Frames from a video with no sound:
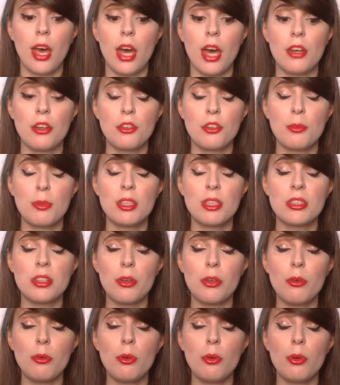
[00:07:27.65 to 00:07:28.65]
and it took me
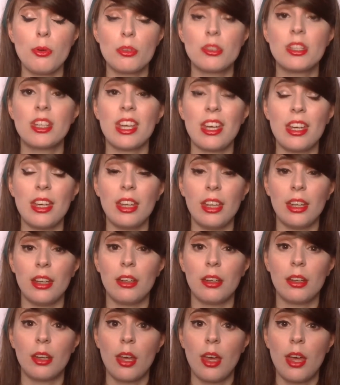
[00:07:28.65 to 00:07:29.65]
so long to get
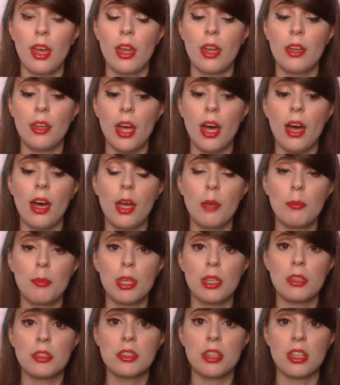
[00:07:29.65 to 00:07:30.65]
in that I
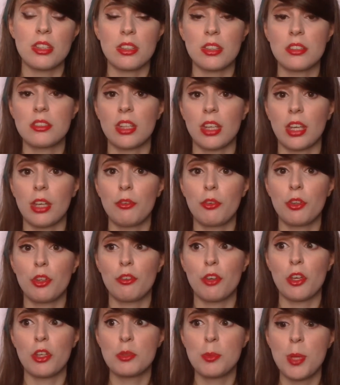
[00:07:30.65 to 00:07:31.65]
missed getting a ticket for
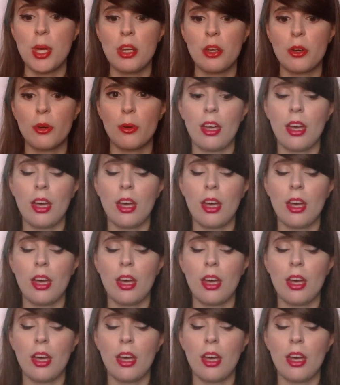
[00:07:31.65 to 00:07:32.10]
the first panel.